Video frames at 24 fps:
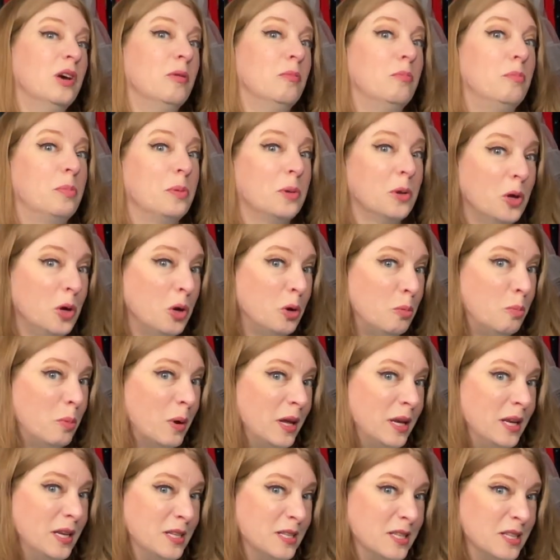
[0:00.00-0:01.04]
blue
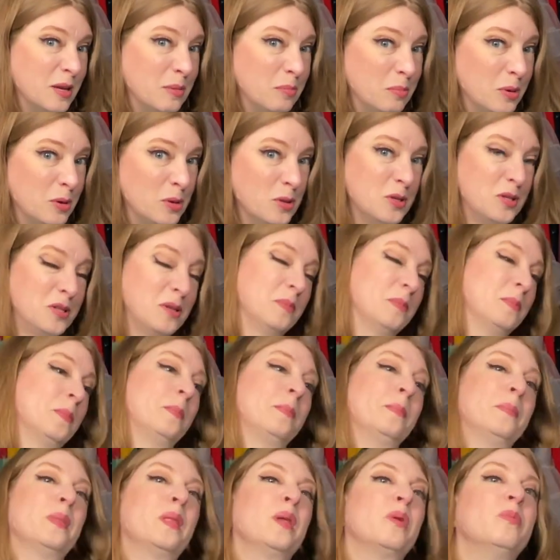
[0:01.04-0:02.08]
bunny slippers,
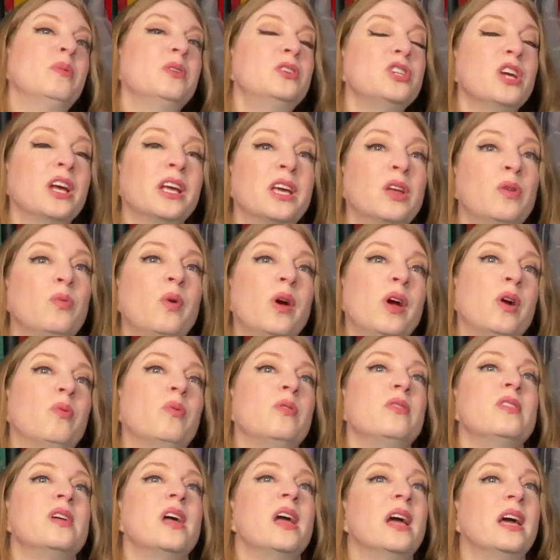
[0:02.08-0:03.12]
which I can wear
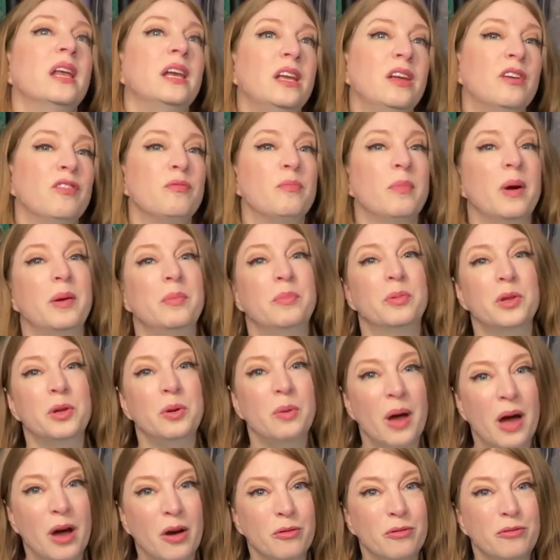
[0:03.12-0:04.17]
with any of my
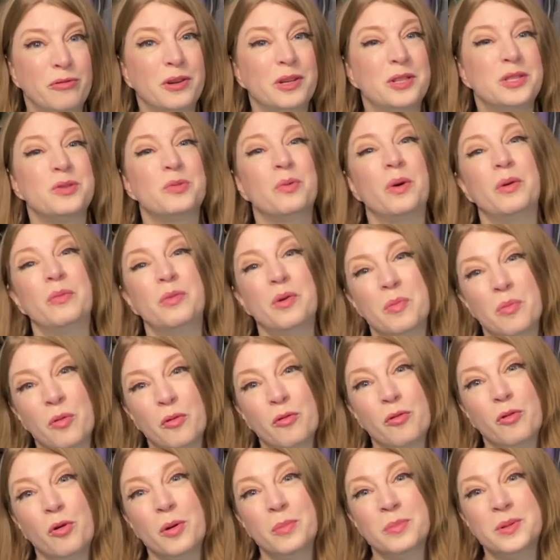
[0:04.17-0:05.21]
blue outfits when we
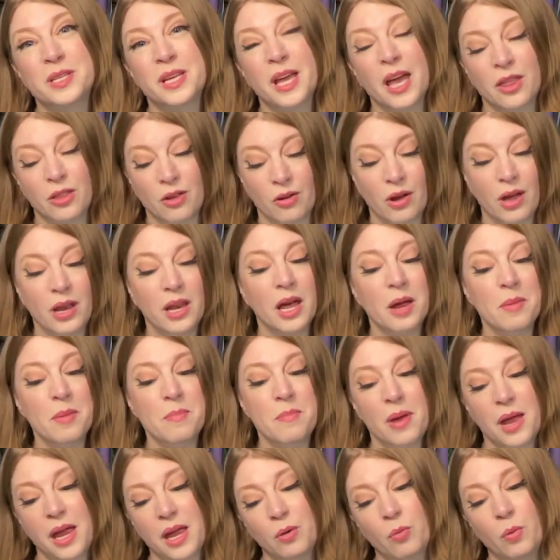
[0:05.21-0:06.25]
perform together. And I
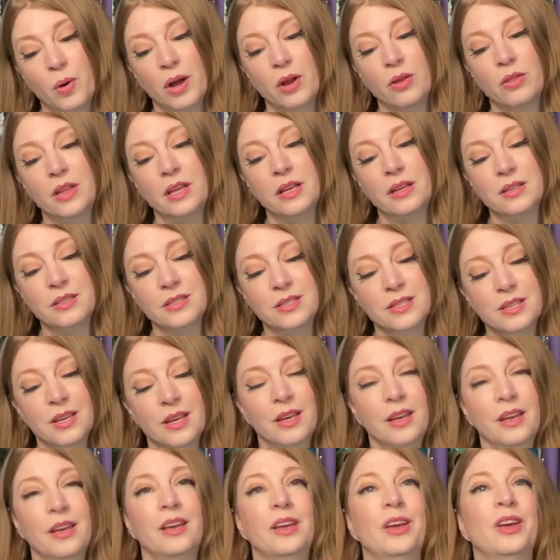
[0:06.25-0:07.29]
may wear these
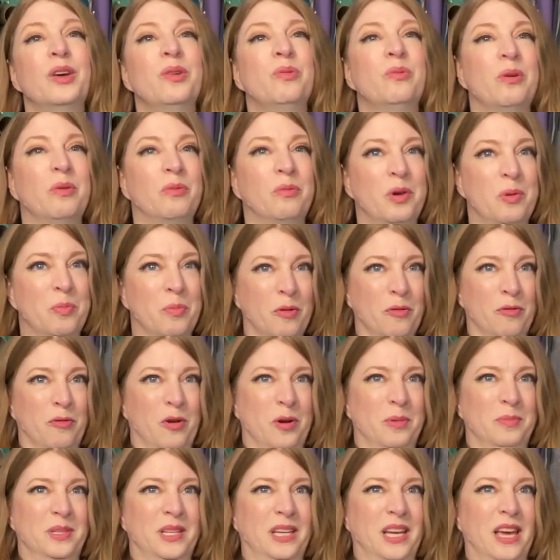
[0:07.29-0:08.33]
when we
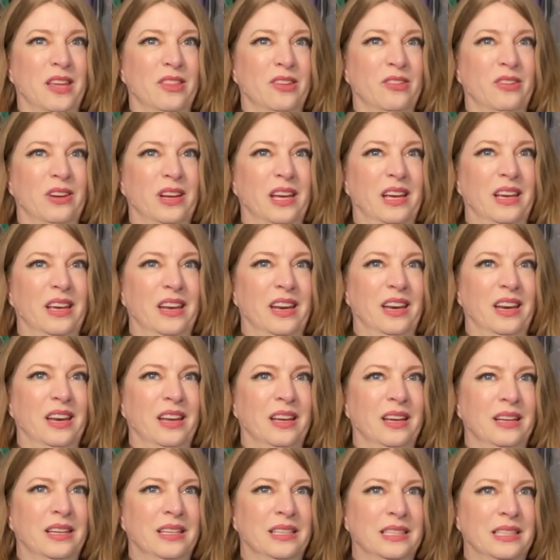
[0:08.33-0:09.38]
perform together
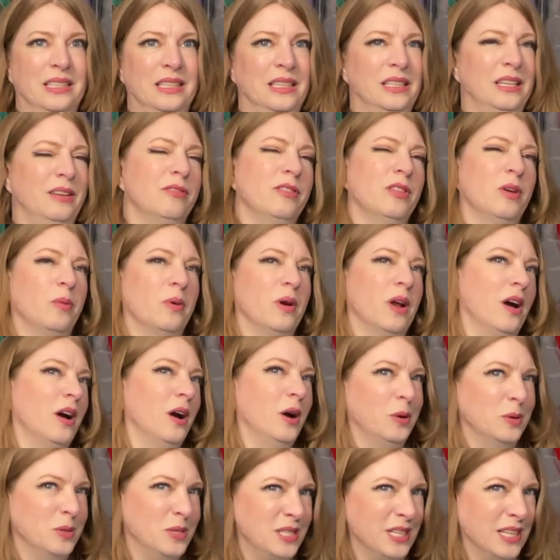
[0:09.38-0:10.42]
even though we're not
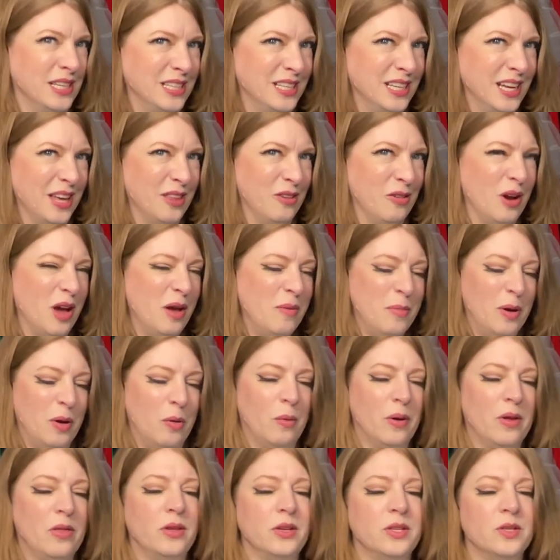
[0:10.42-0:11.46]
hosting together, I may
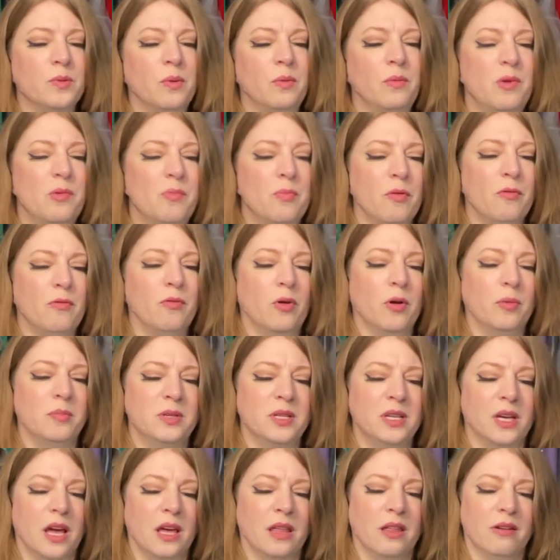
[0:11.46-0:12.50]
wear these when we perform
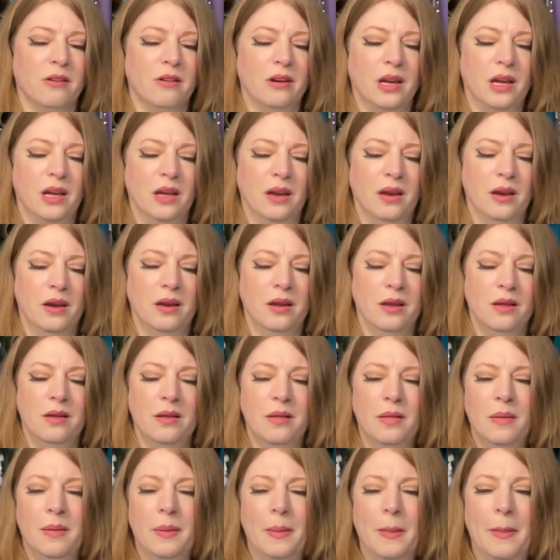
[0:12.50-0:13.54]
together in
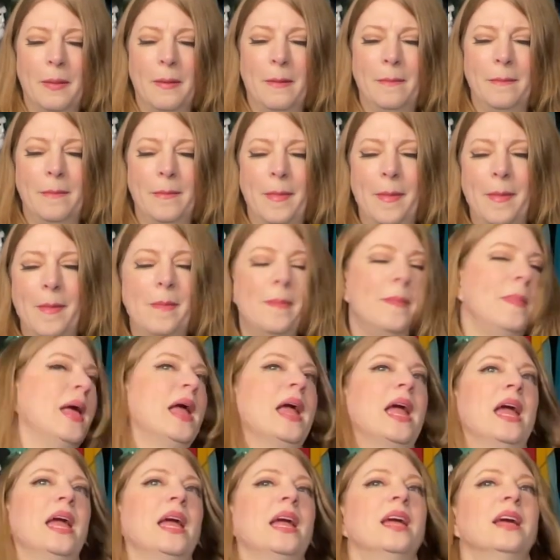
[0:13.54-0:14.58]

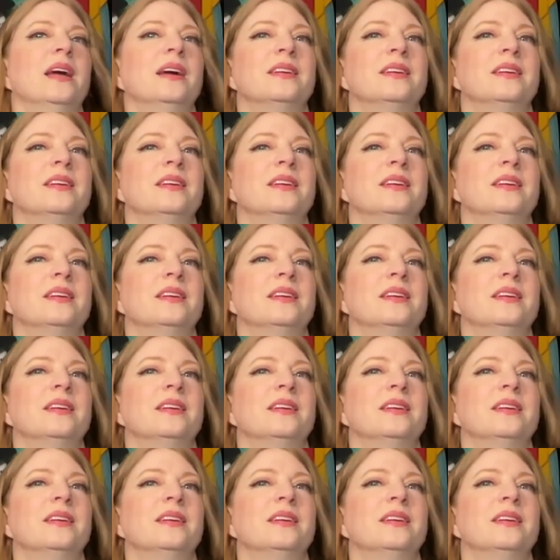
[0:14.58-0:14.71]
May